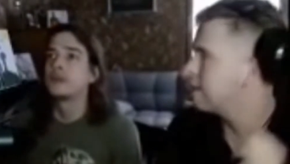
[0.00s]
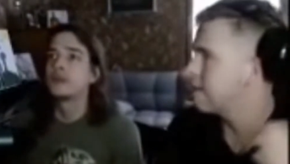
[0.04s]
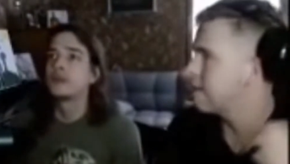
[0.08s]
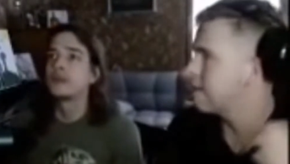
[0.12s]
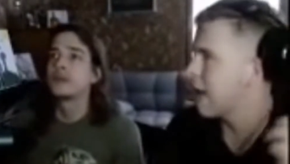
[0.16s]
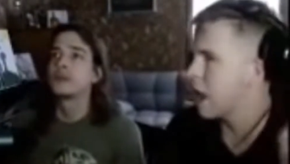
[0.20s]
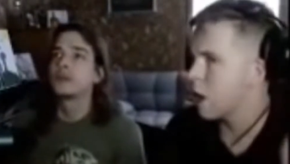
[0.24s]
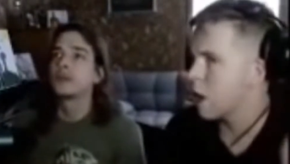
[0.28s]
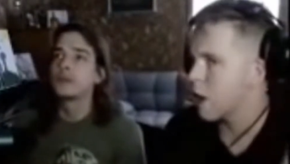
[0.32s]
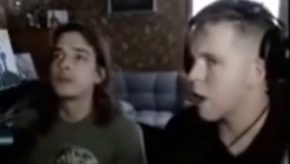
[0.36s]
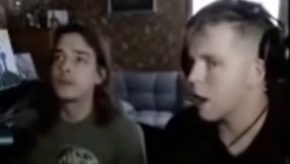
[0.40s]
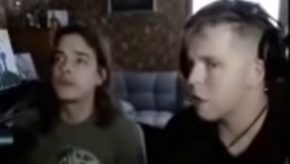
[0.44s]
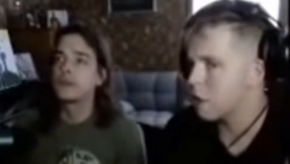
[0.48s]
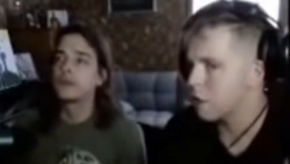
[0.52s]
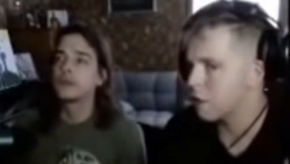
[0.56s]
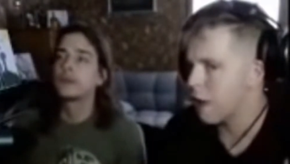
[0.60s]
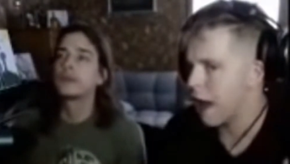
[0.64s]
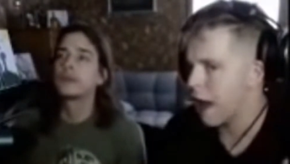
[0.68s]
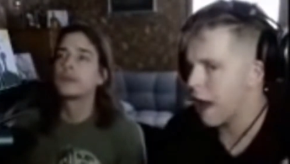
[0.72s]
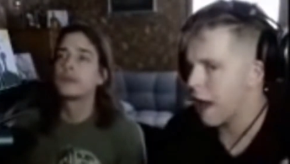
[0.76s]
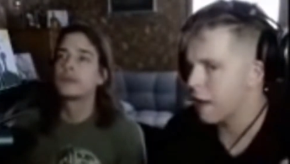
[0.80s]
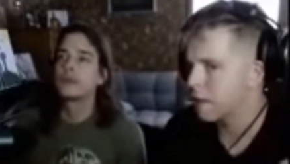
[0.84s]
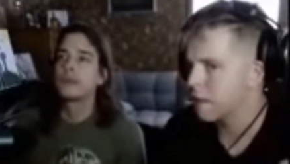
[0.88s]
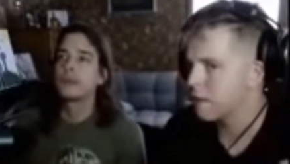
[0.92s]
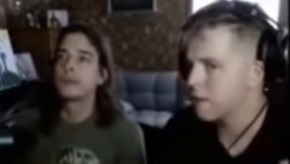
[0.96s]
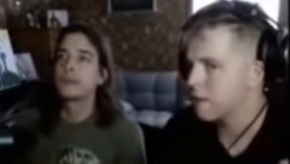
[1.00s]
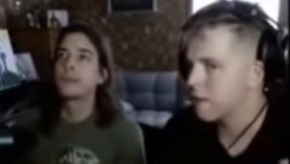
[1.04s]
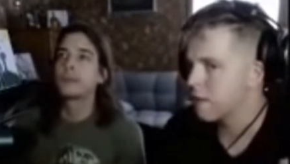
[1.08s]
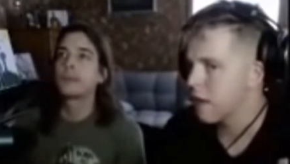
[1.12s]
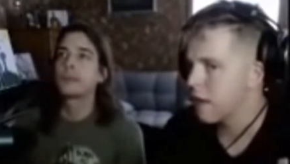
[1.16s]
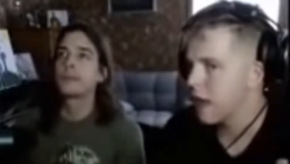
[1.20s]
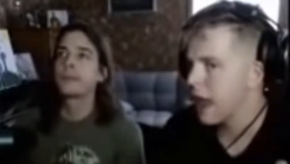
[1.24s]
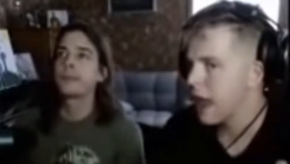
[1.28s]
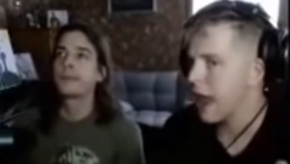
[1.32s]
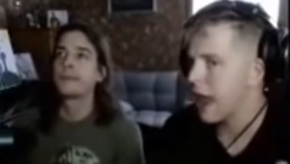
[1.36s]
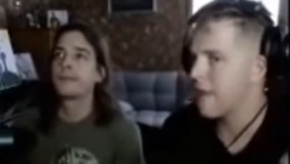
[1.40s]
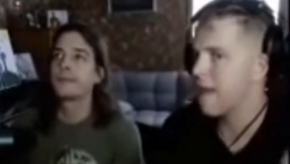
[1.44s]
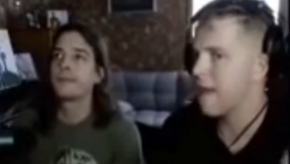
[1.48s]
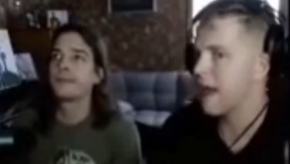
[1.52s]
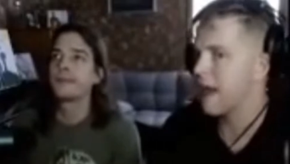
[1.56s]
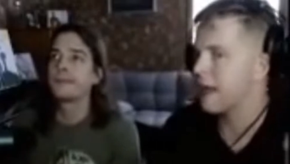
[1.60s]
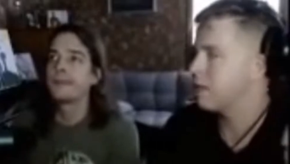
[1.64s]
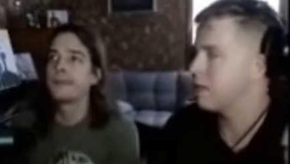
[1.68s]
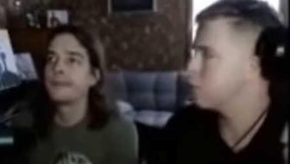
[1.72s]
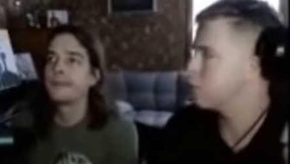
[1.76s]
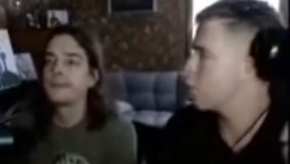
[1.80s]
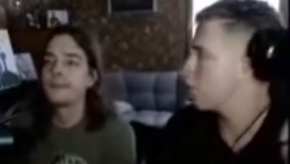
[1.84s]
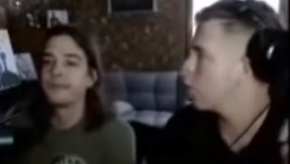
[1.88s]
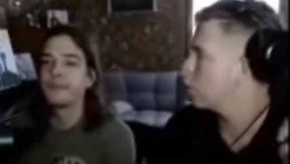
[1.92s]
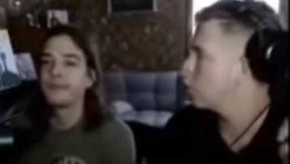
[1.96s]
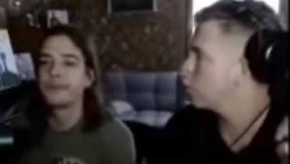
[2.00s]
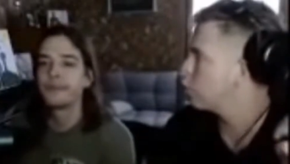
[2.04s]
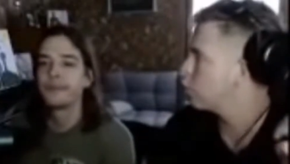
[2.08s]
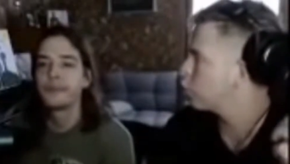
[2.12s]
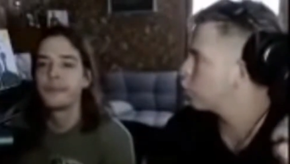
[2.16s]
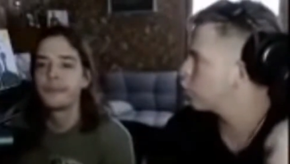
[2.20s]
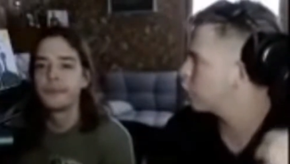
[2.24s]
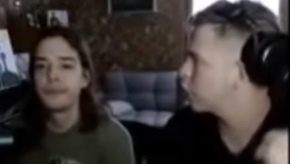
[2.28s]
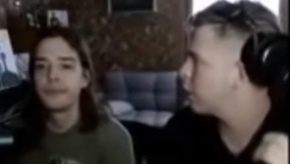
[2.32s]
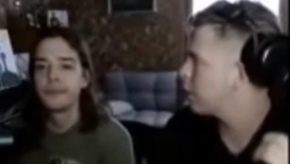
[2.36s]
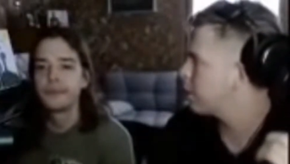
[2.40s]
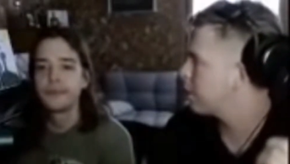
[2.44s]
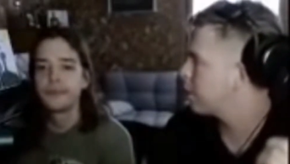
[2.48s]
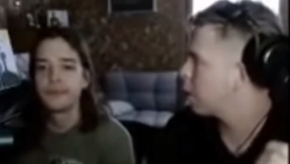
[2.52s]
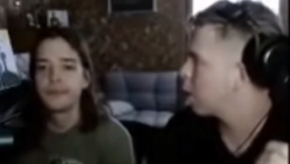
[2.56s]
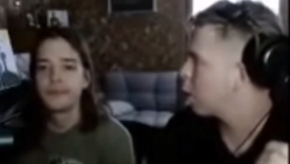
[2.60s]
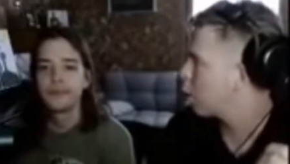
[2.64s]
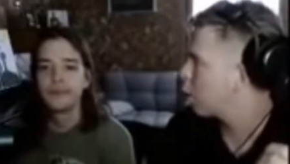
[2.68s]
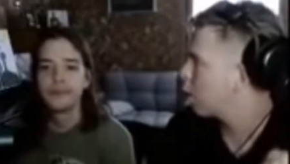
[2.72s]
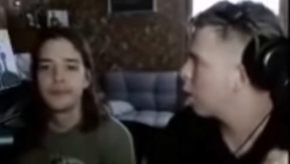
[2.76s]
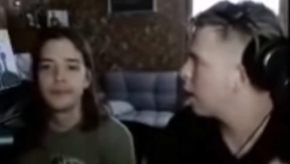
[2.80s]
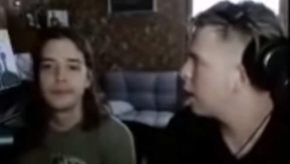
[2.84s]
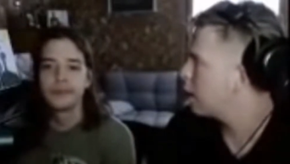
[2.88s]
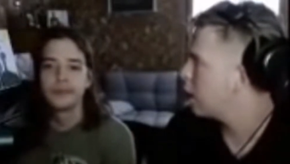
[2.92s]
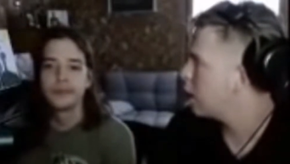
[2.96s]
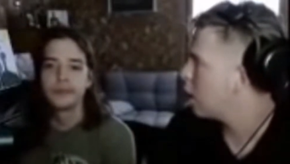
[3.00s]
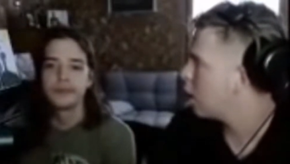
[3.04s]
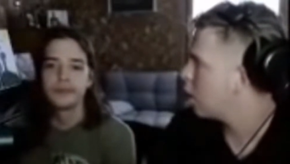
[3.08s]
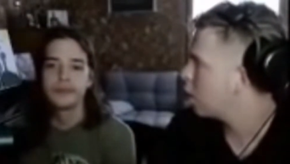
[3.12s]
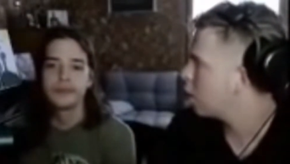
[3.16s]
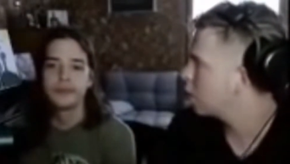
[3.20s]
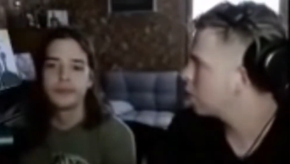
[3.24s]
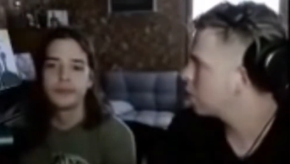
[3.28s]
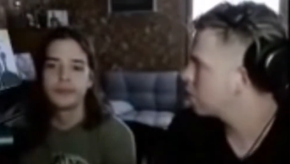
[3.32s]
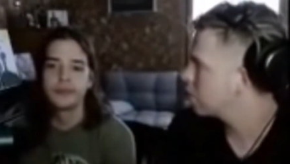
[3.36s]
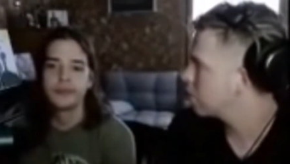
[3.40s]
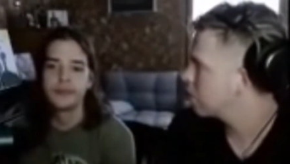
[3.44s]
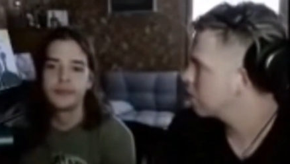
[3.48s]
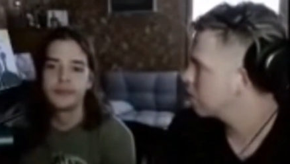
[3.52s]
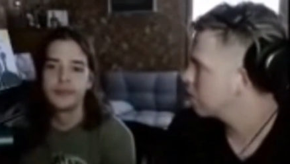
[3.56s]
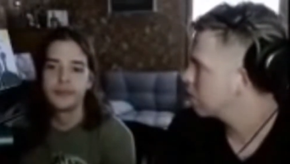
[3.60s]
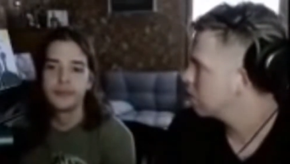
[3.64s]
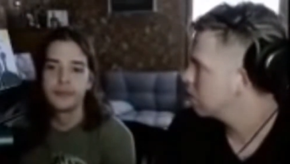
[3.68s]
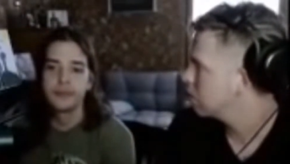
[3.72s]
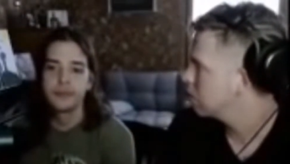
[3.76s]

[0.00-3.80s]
Speaker 1: said our address and that he's going to creep in our windows.